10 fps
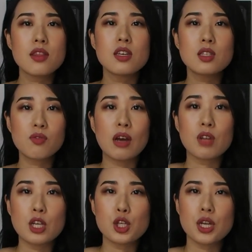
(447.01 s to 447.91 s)
this
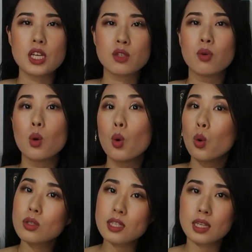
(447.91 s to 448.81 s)
foundation is for
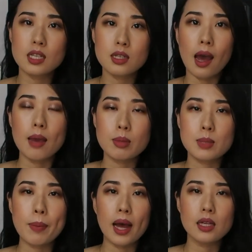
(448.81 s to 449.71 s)
all skin types,
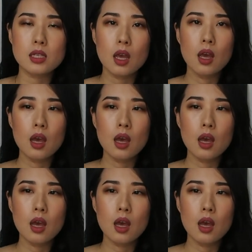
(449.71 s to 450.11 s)
but